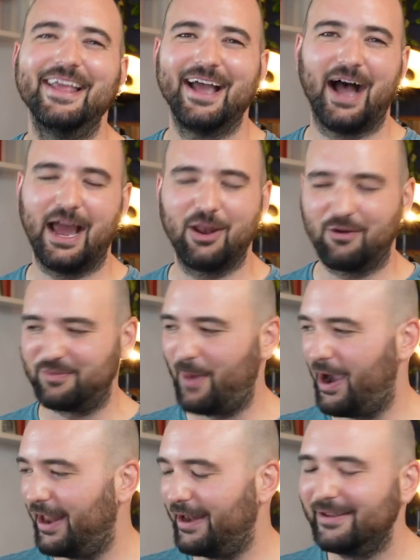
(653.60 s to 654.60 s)
I love
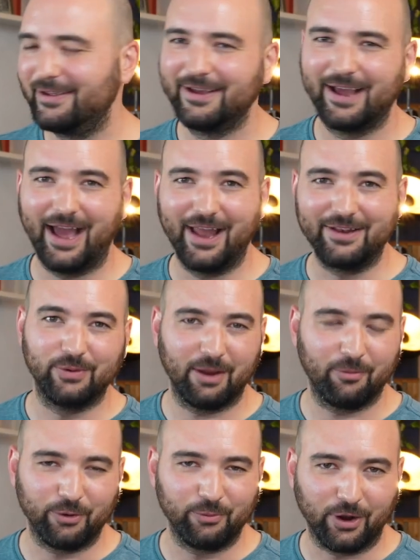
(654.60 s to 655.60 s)
mine and I
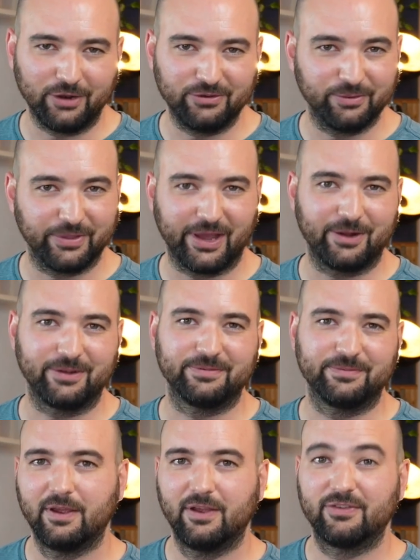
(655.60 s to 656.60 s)
wouldn't want to do without it.
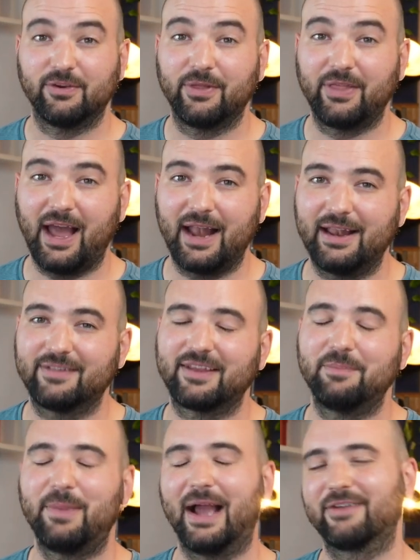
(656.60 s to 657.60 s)
So with that, let's
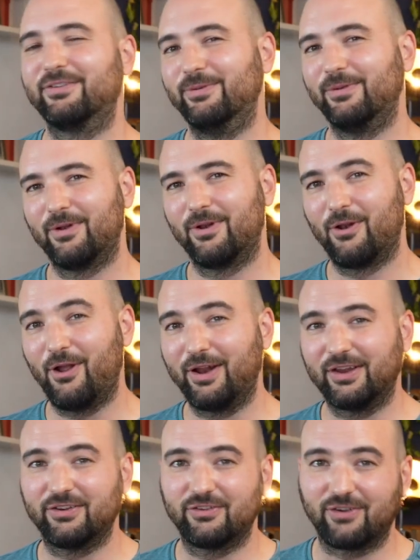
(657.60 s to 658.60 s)
get back to
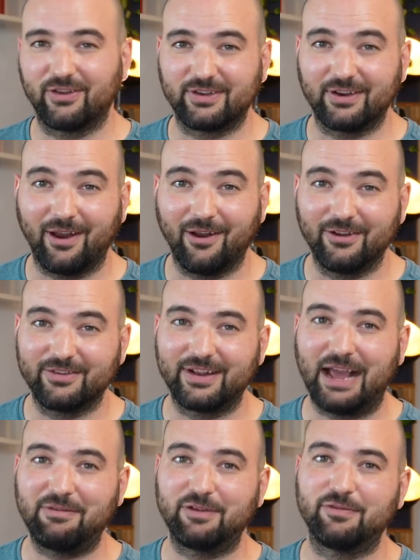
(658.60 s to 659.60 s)
learning to trust our ears and
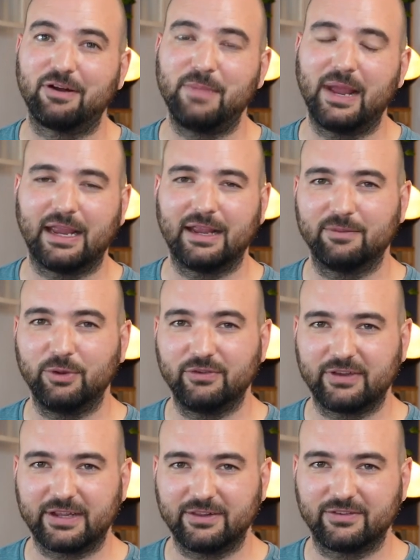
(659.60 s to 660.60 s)
having fun making
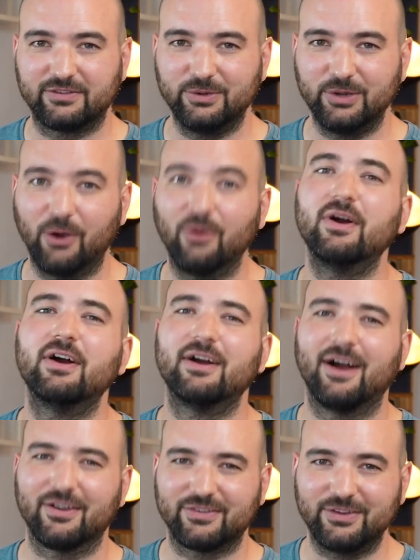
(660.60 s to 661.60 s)
music in the studio.
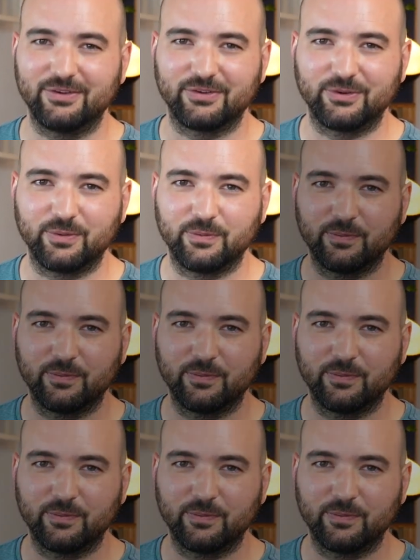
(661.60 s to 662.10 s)
I'll see you soon.